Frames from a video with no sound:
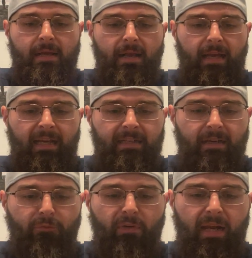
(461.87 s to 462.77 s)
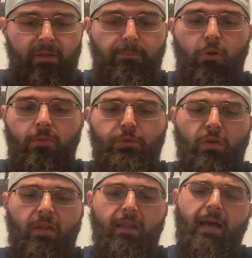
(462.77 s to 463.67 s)
And finally pulled to
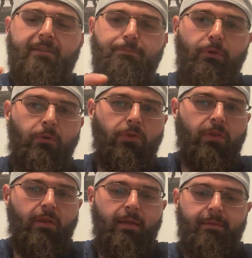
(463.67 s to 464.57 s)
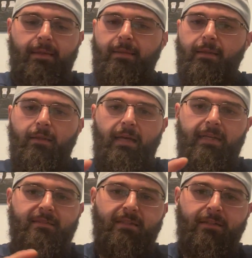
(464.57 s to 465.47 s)
the last booth, and the
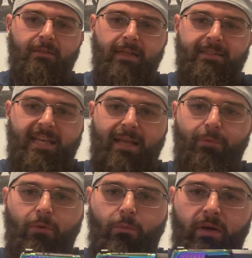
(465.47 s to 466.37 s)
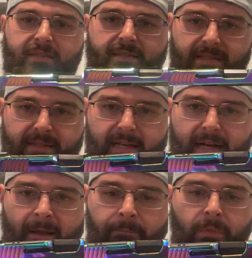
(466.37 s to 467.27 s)
last gun on that table was this
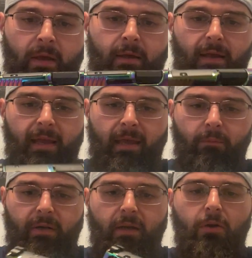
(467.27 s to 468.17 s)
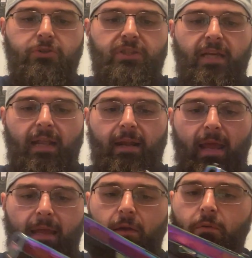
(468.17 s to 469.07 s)
guy. And we negotiated
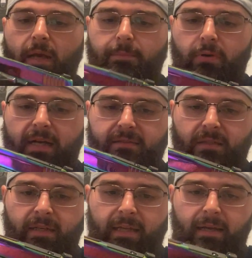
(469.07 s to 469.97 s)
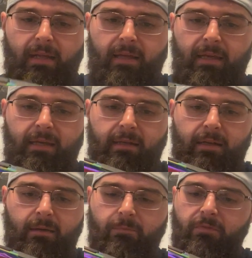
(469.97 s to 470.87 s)
a great price on it, and
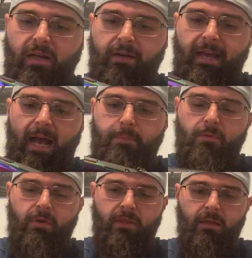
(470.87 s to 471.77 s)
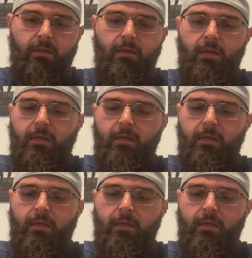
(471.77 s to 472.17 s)
I'm very happy with it.